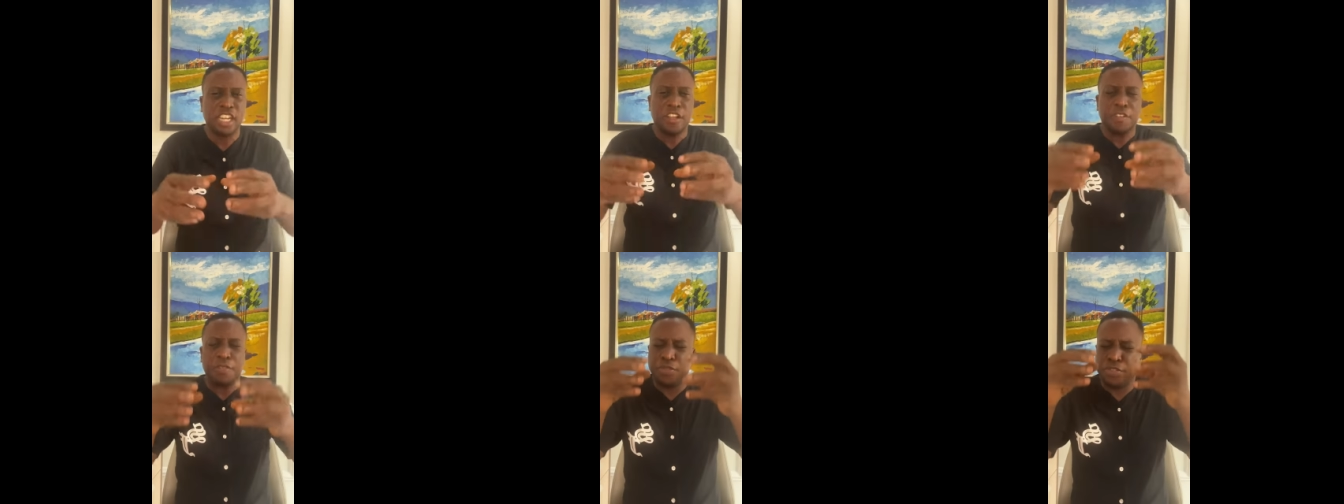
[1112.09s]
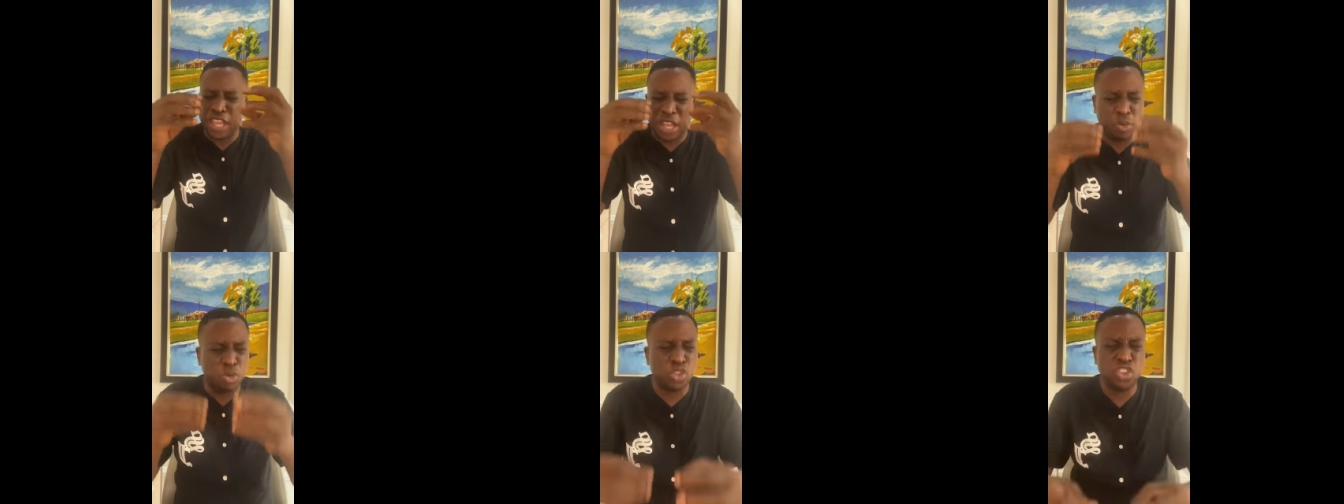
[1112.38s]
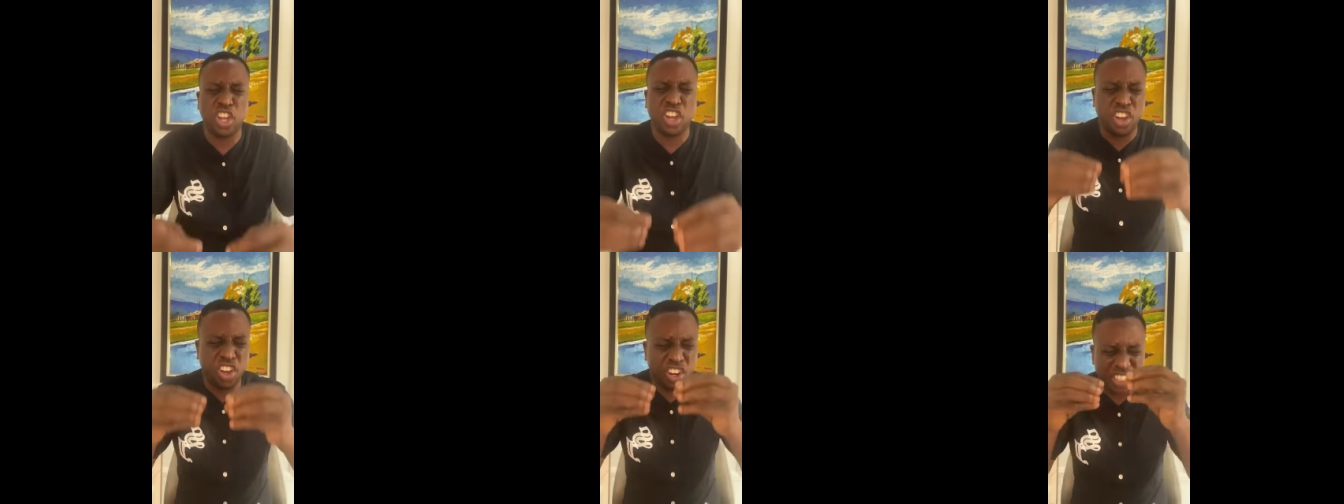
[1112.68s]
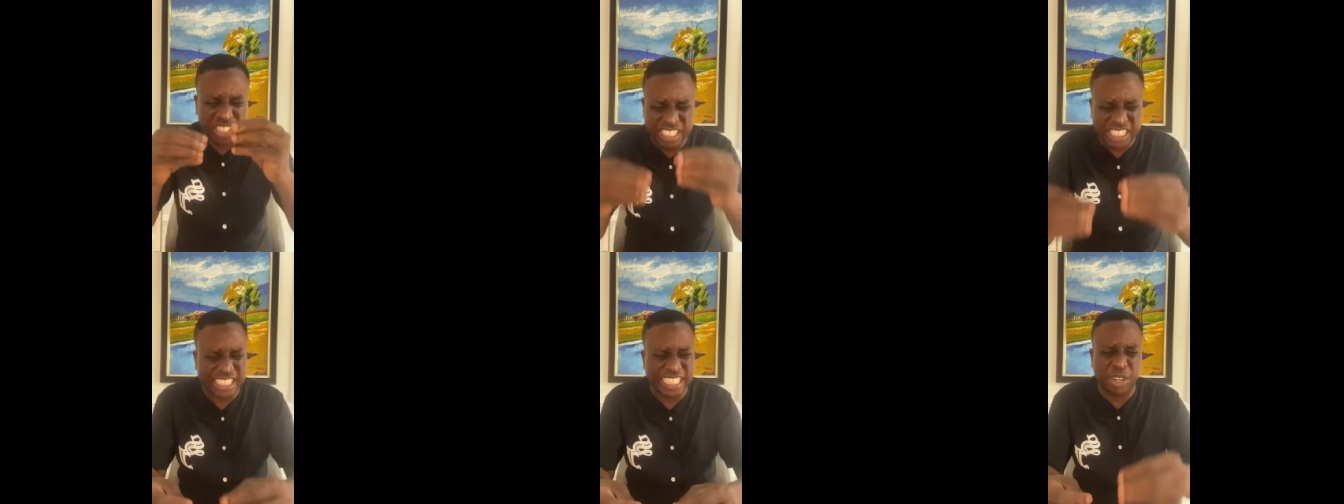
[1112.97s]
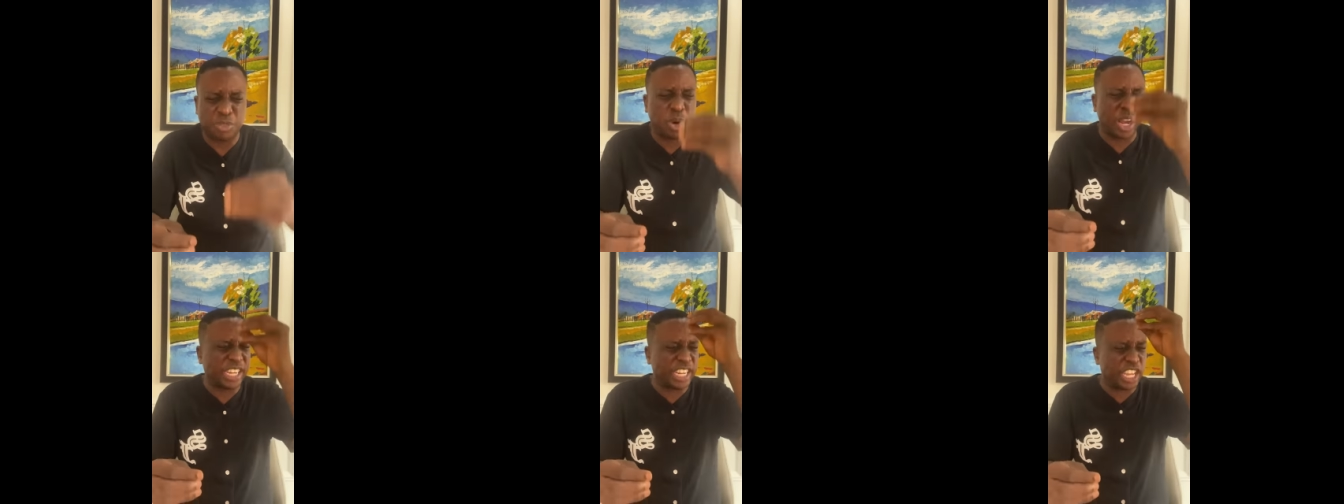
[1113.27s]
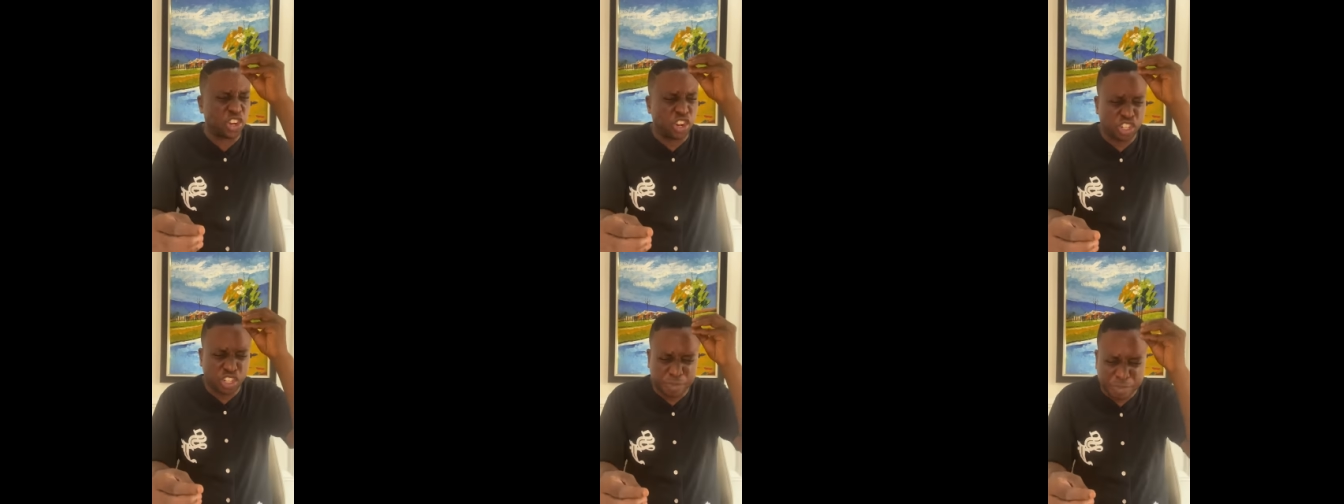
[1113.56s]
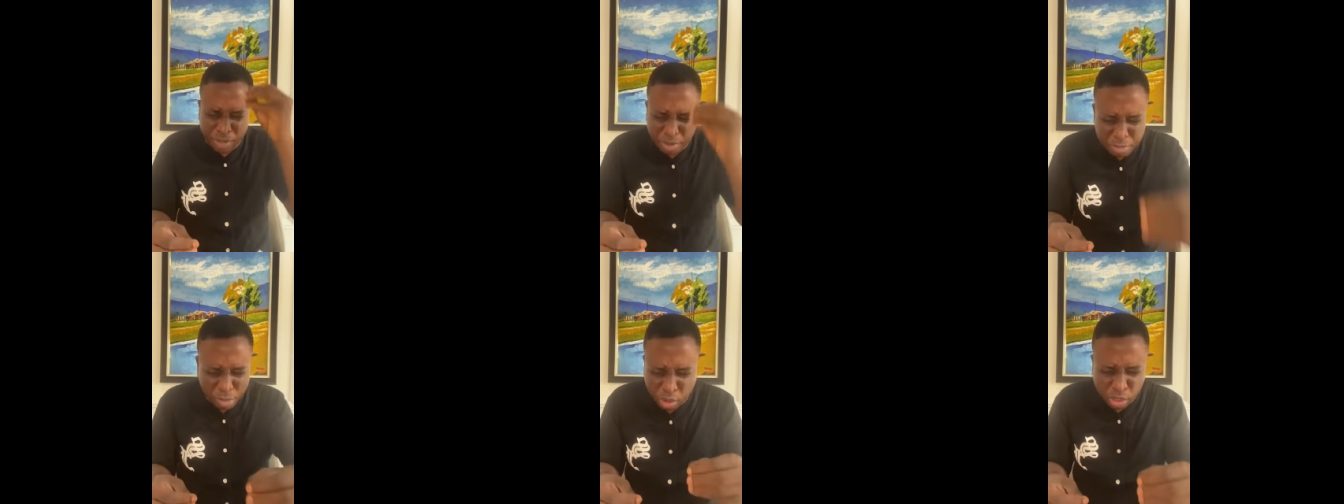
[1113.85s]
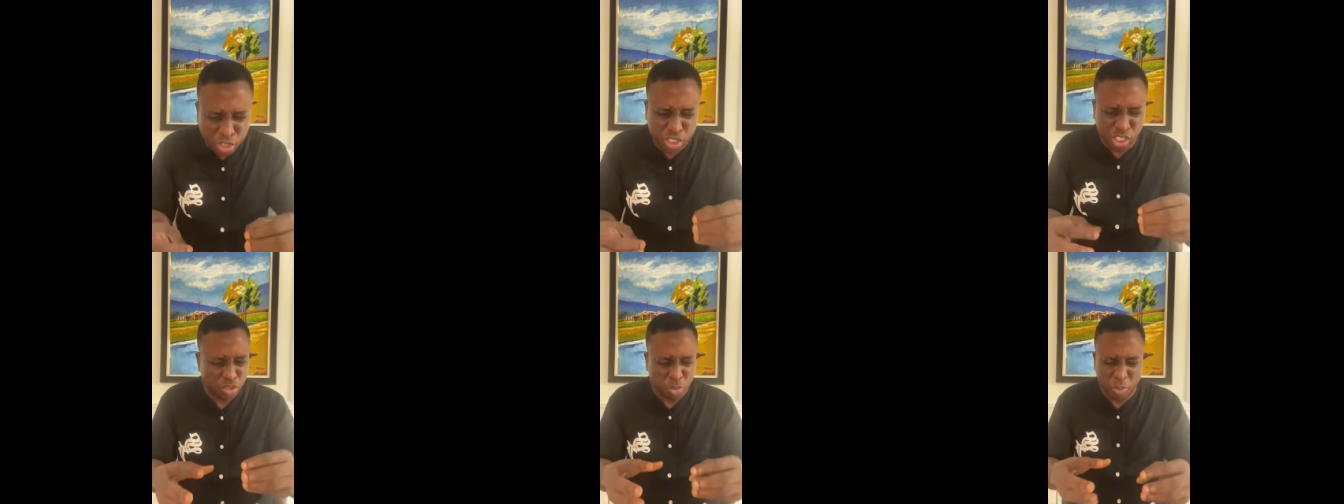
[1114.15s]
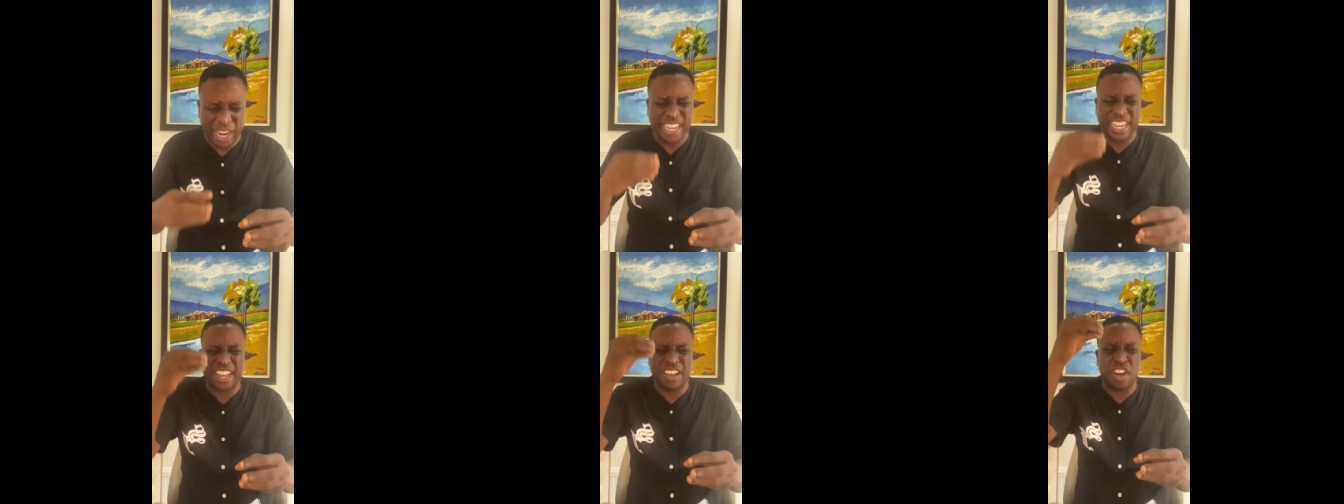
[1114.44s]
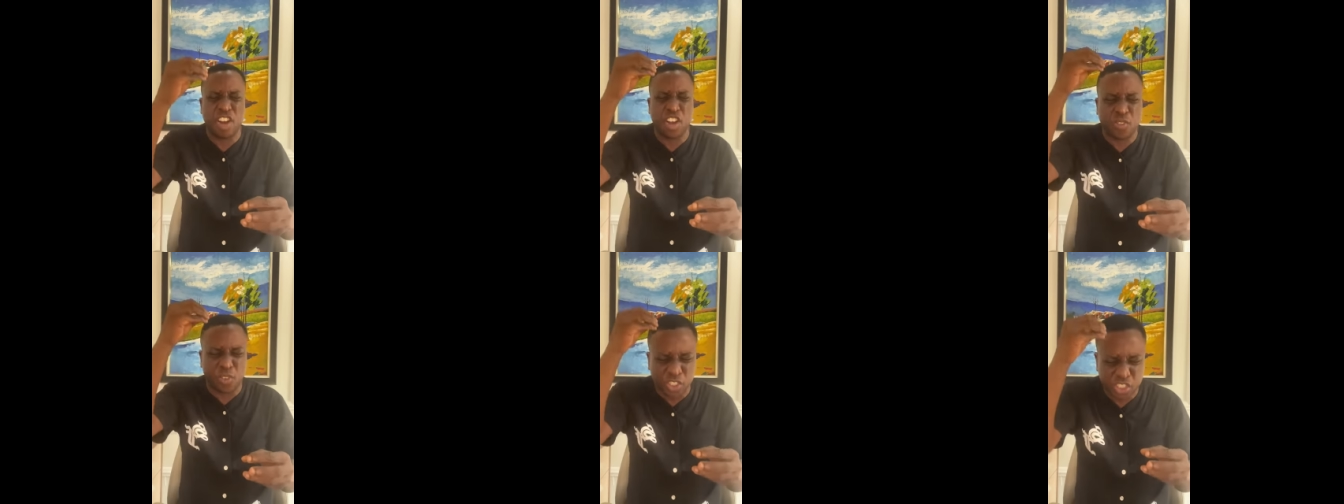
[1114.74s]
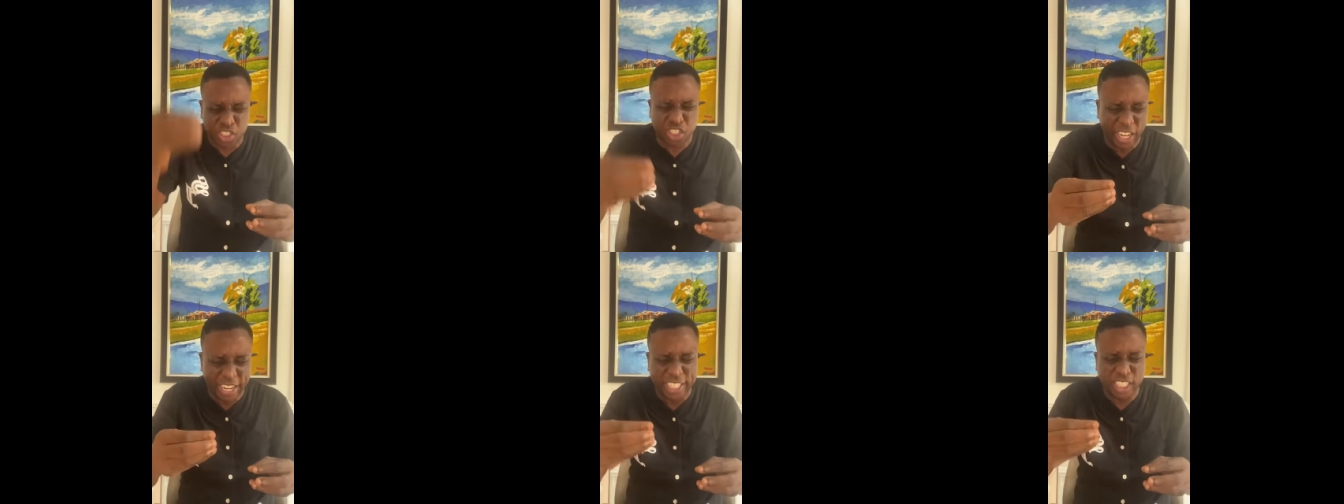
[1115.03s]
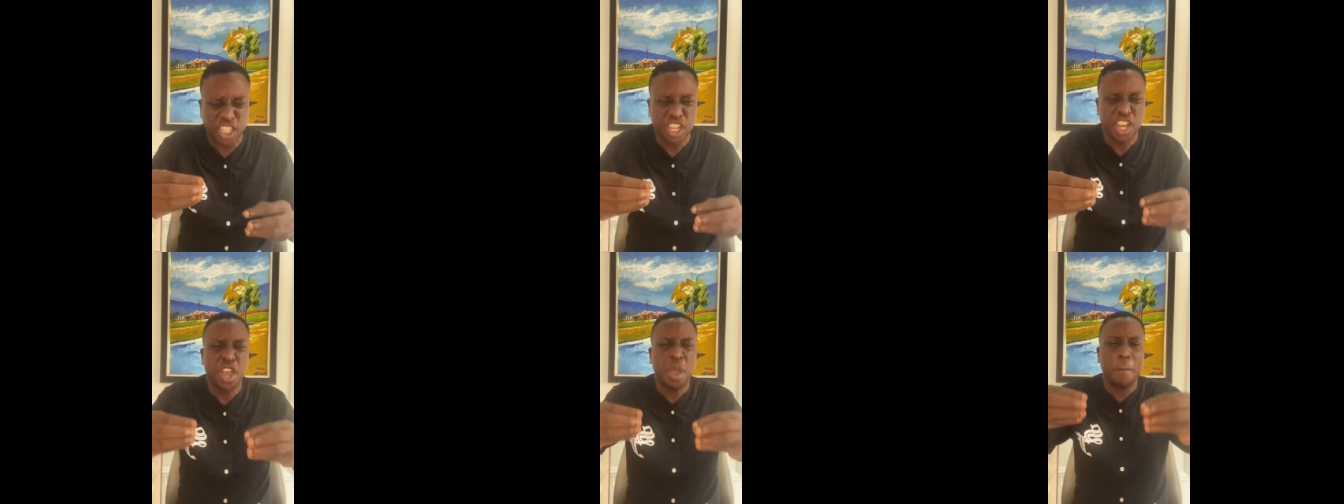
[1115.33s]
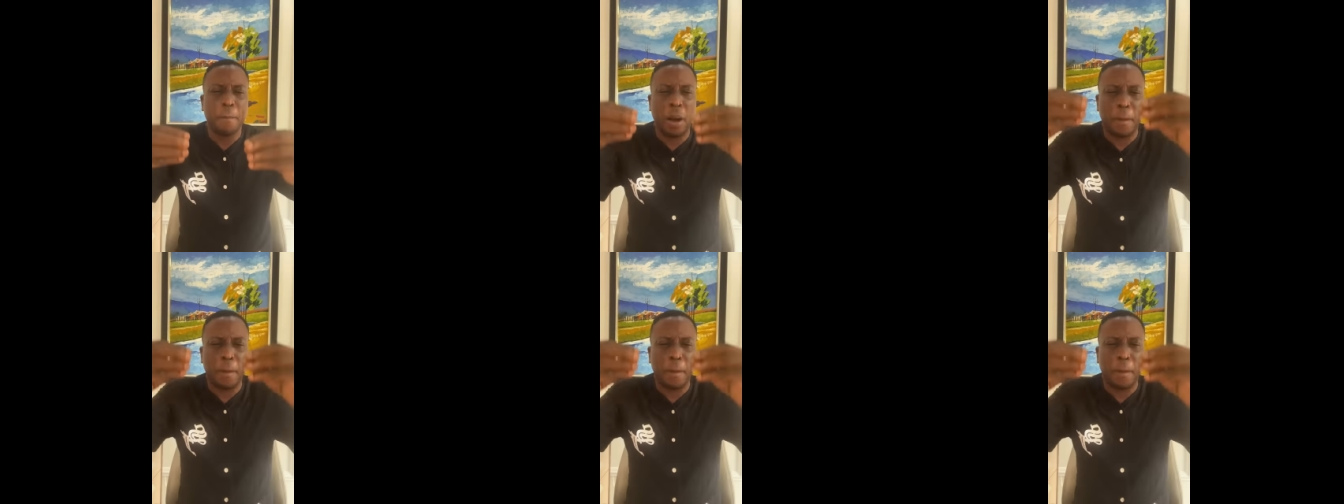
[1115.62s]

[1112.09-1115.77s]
They will not understand why they got the promotion, why they was changed,